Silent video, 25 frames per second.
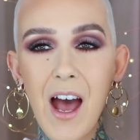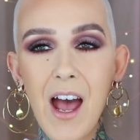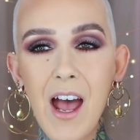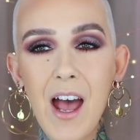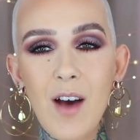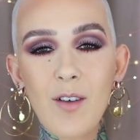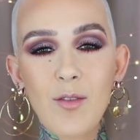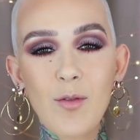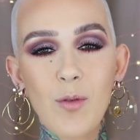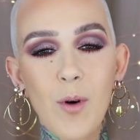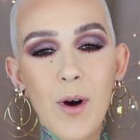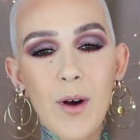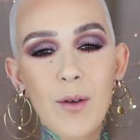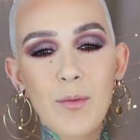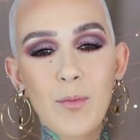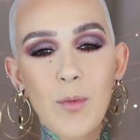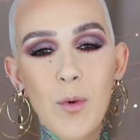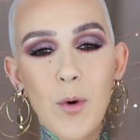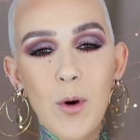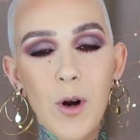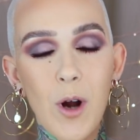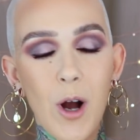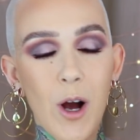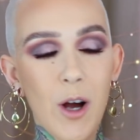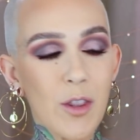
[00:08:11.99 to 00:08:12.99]
I have one
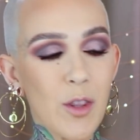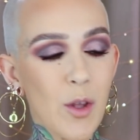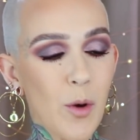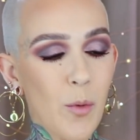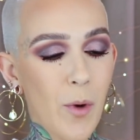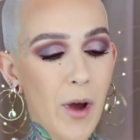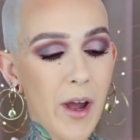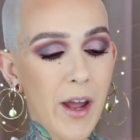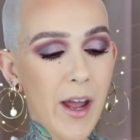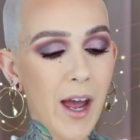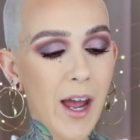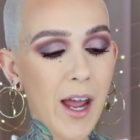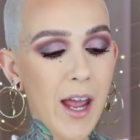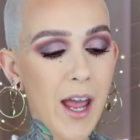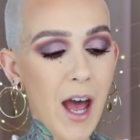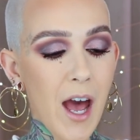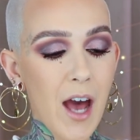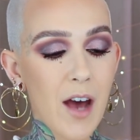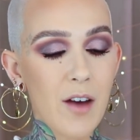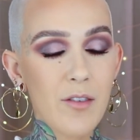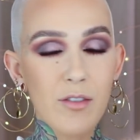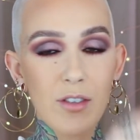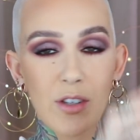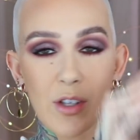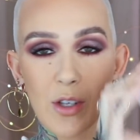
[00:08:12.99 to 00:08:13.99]
more on the way. I
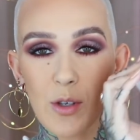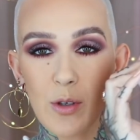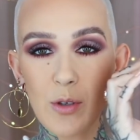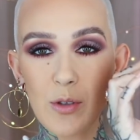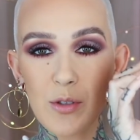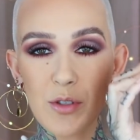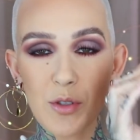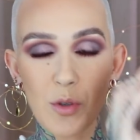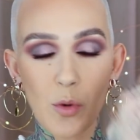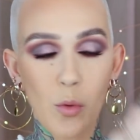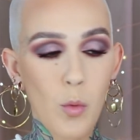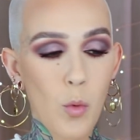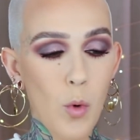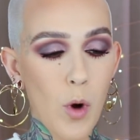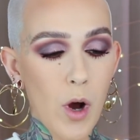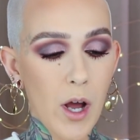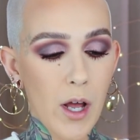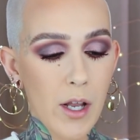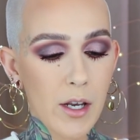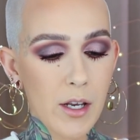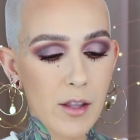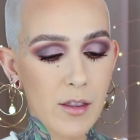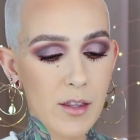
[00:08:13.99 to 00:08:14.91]
have used one,